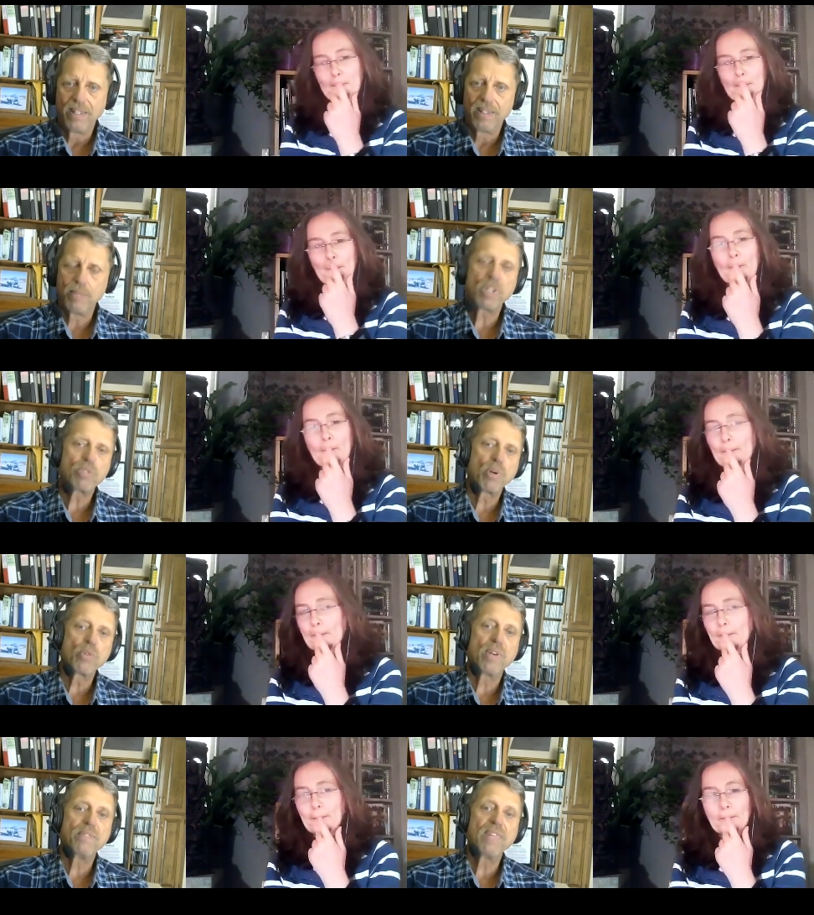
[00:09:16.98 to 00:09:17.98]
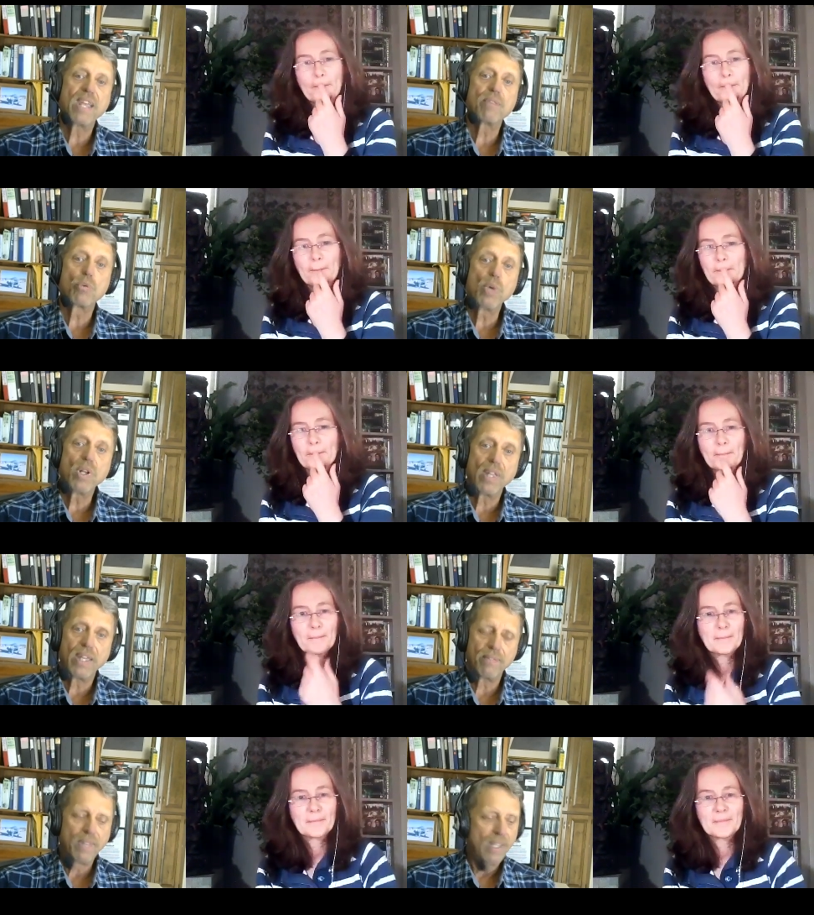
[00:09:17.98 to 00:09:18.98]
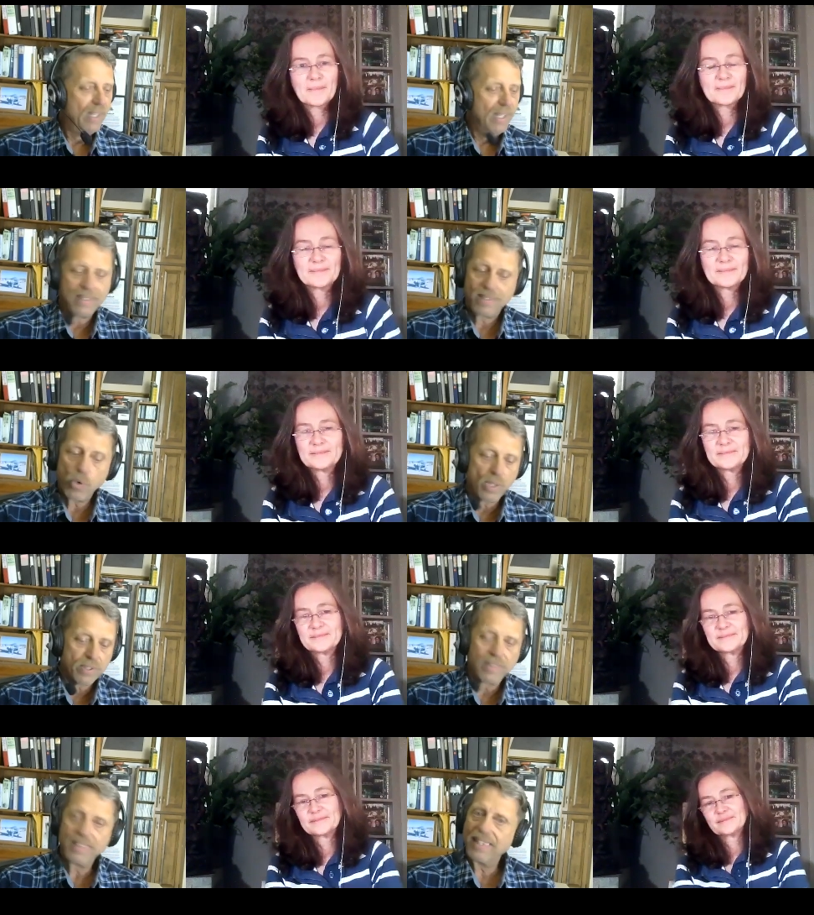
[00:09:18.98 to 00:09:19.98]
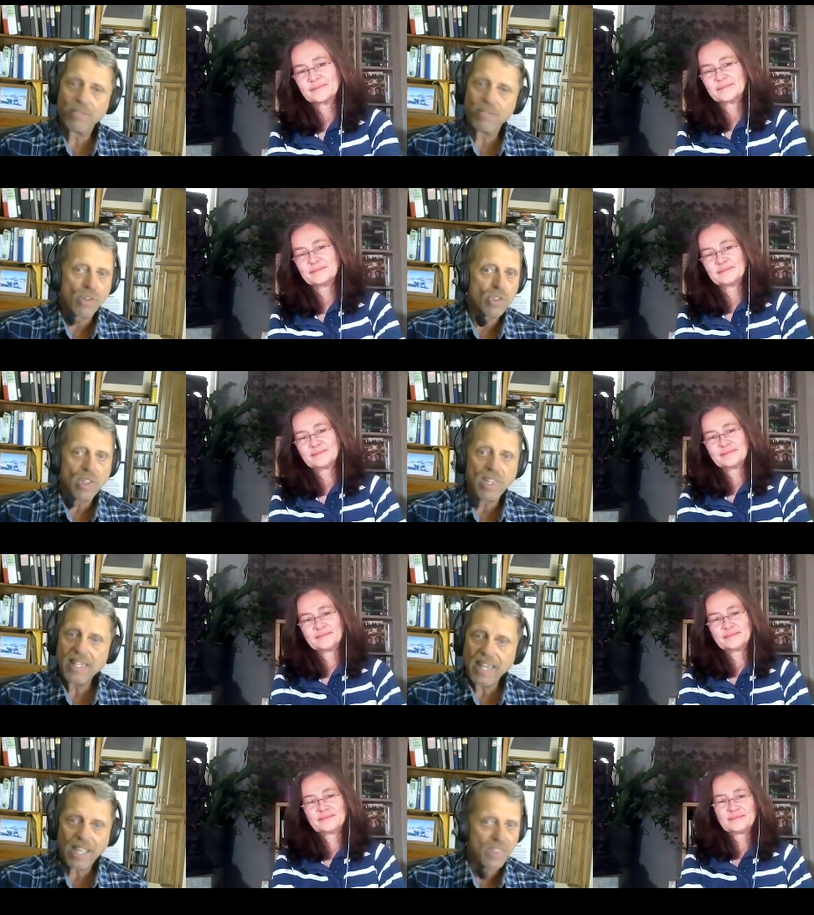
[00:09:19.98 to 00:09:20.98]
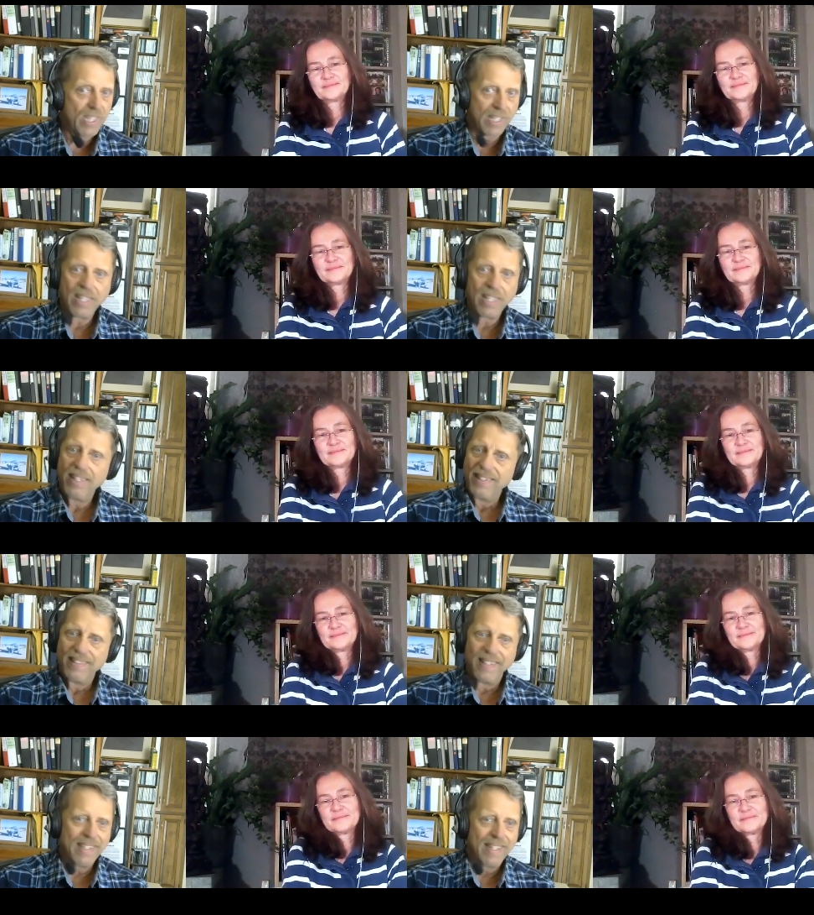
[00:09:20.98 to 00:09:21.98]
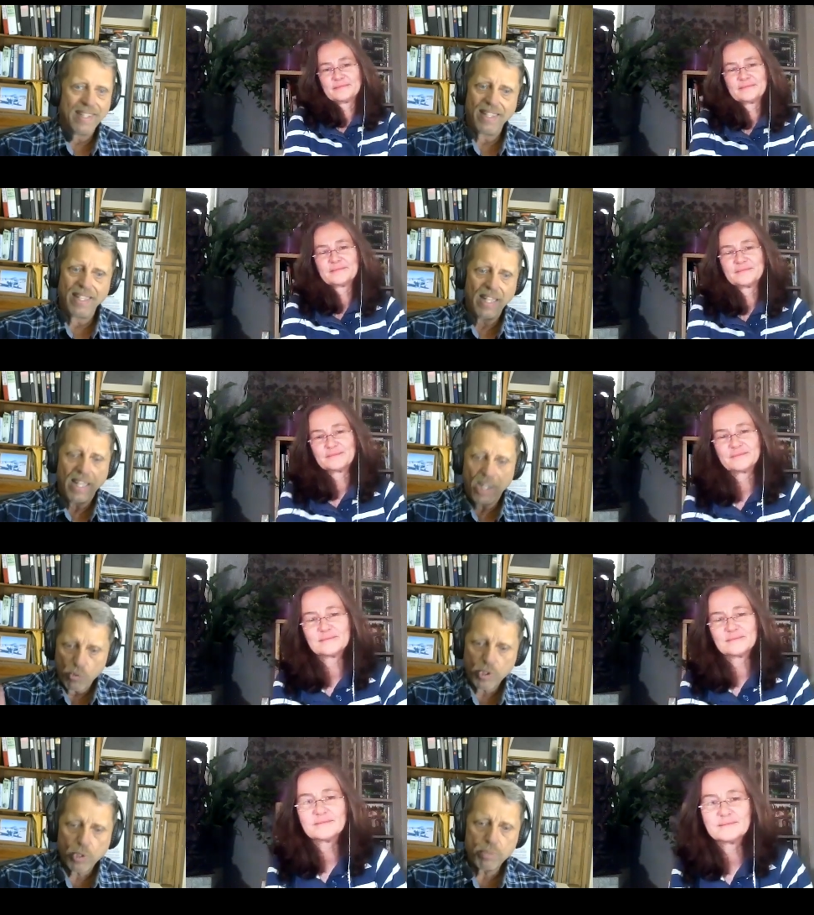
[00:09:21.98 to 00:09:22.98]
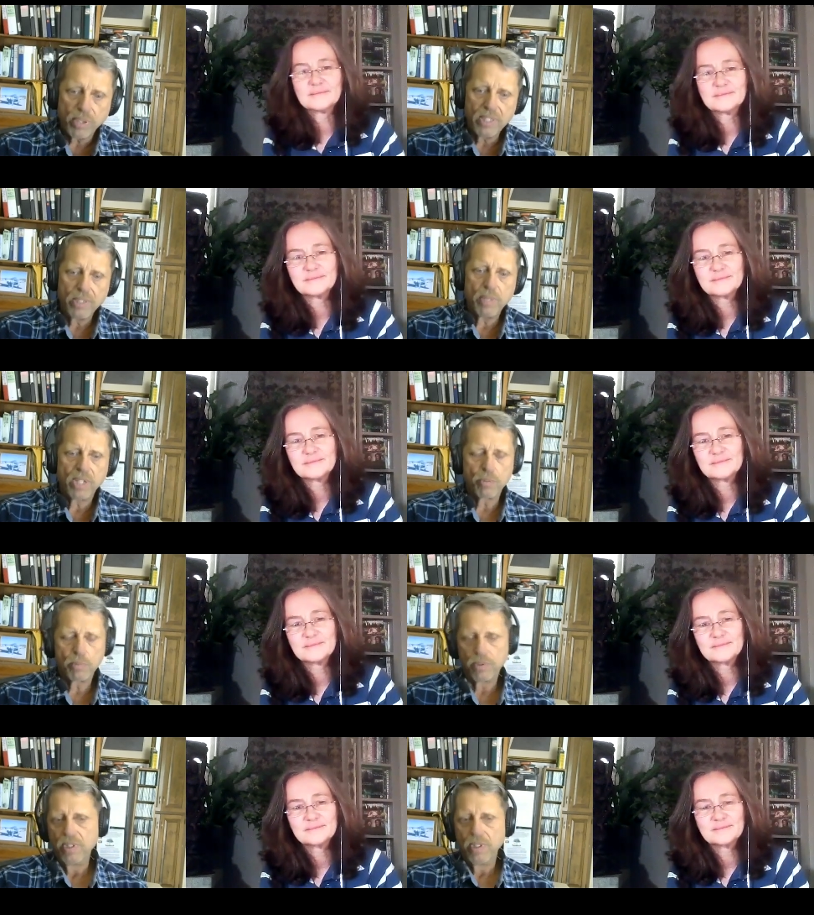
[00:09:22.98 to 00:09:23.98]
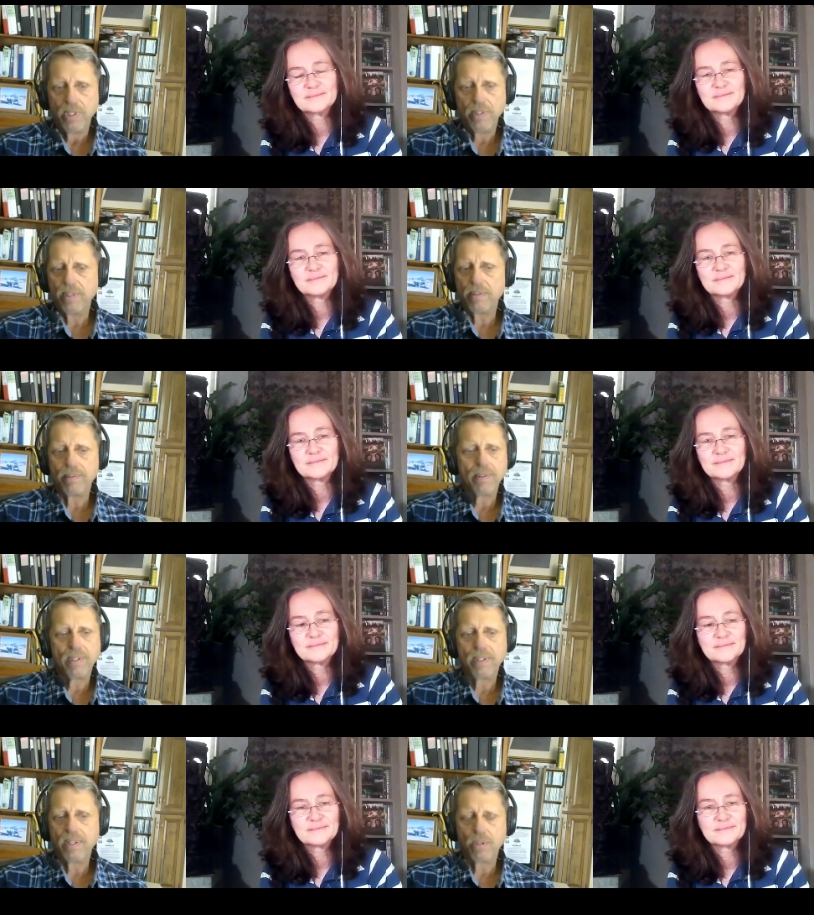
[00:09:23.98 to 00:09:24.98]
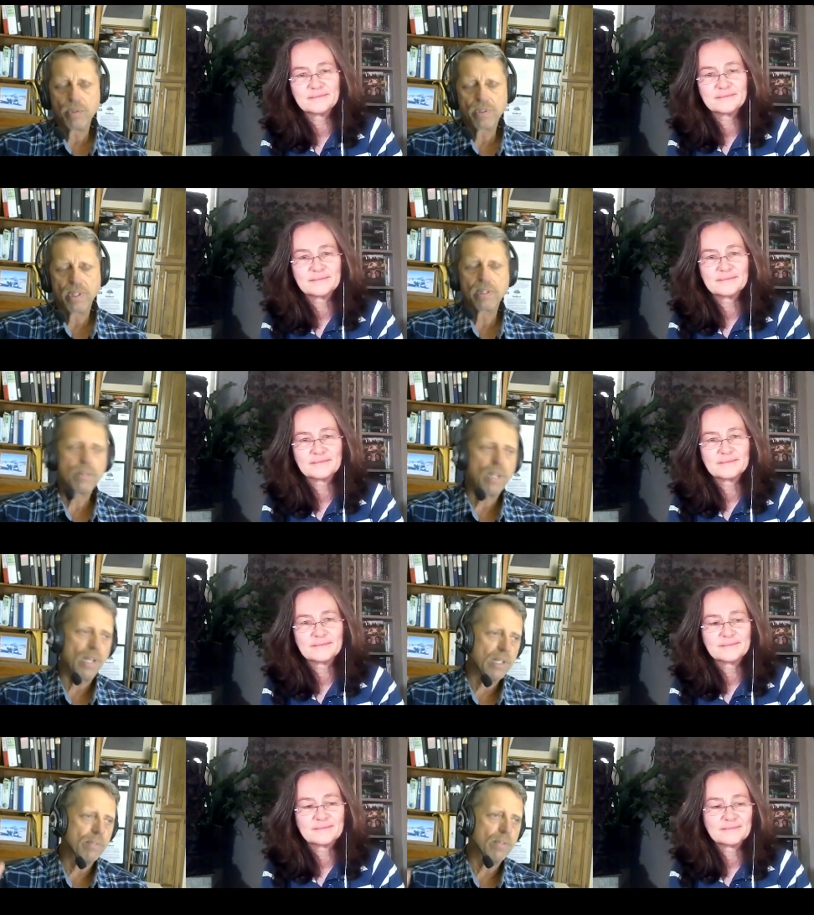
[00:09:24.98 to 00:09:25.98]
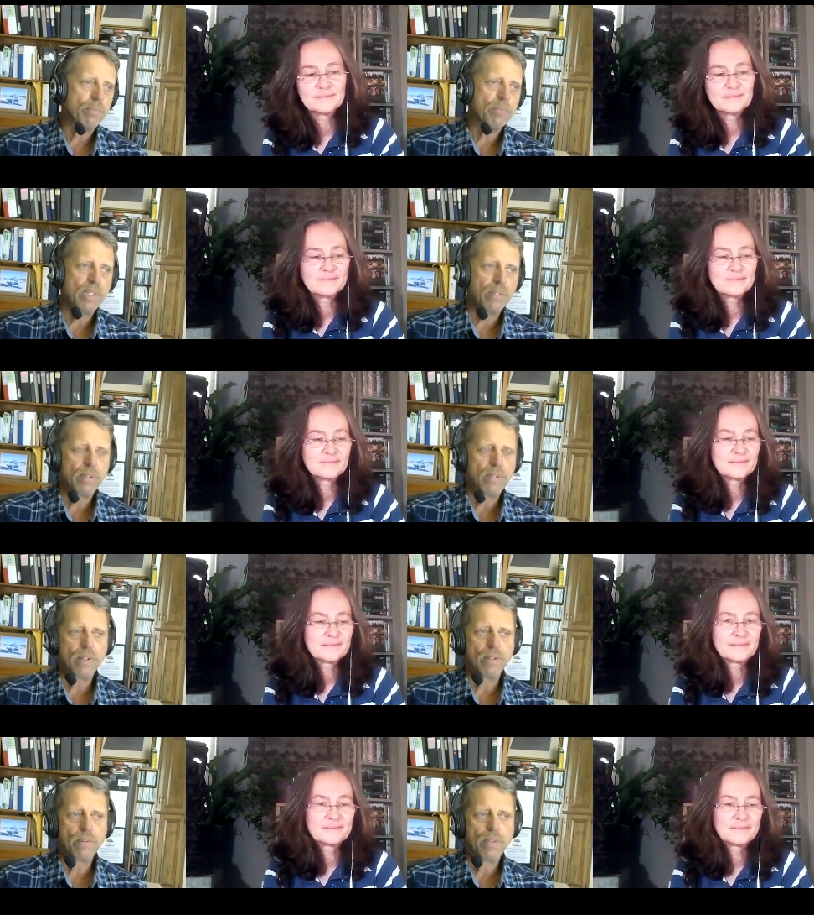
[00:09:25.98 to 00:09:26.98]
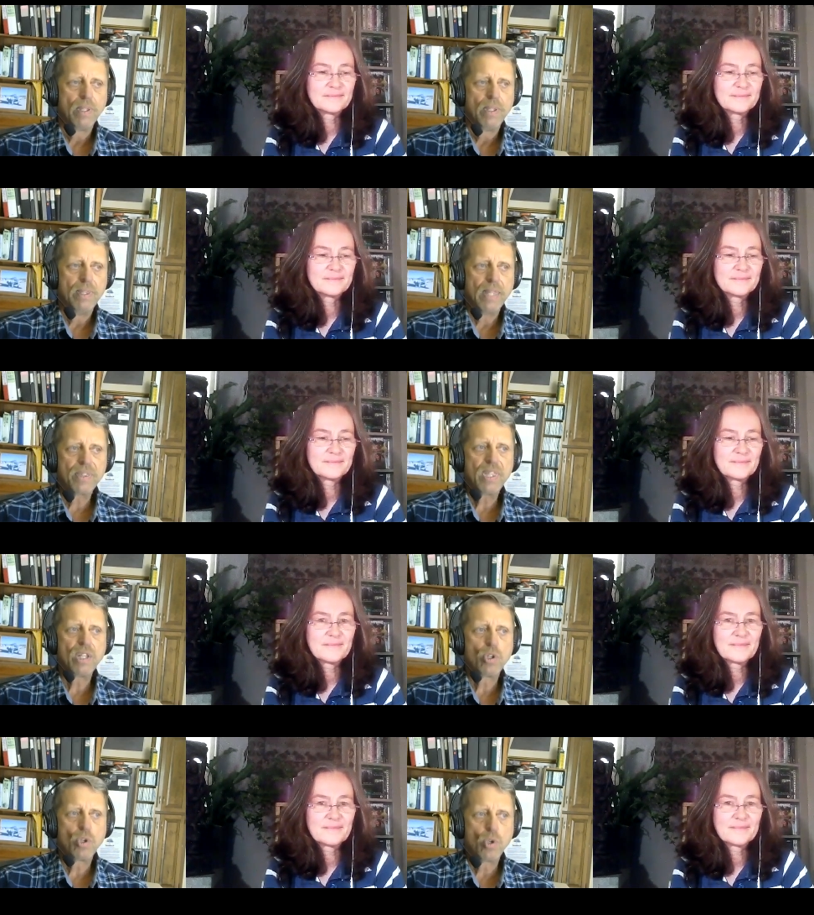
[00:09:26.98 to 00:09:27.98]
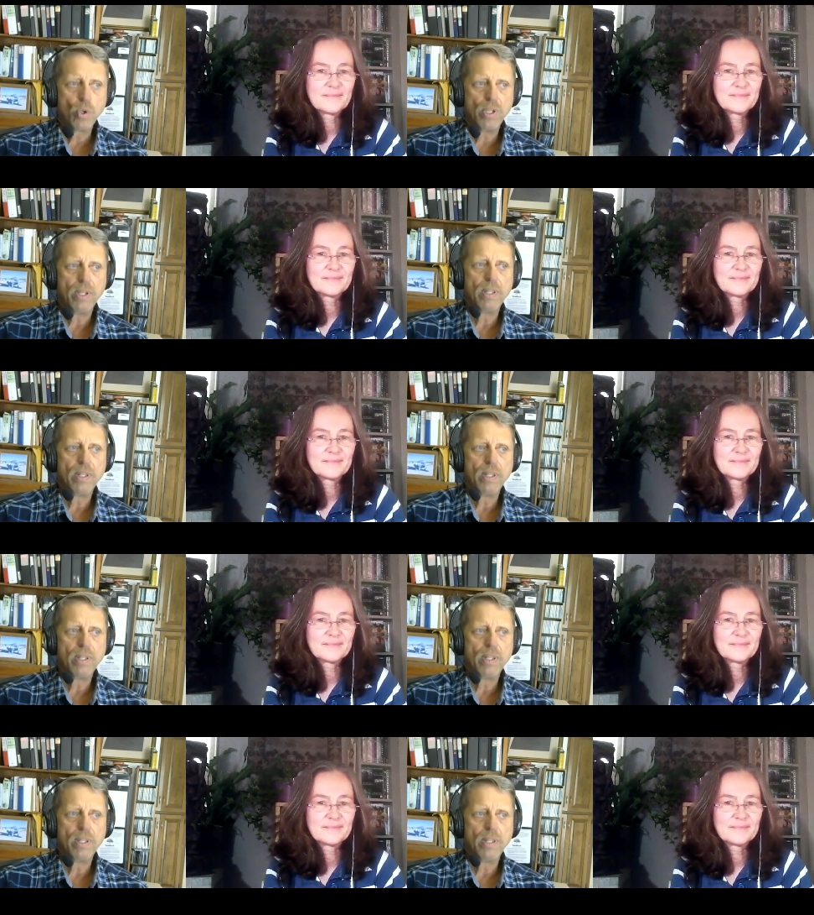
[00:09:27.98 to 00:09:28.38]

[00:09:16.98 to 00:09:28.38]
Speaker 1: The best program they ever will have. It cost virtually nothing. And it was completely measurable. And, you know, it was like, okay, I give up, you know, nothing good.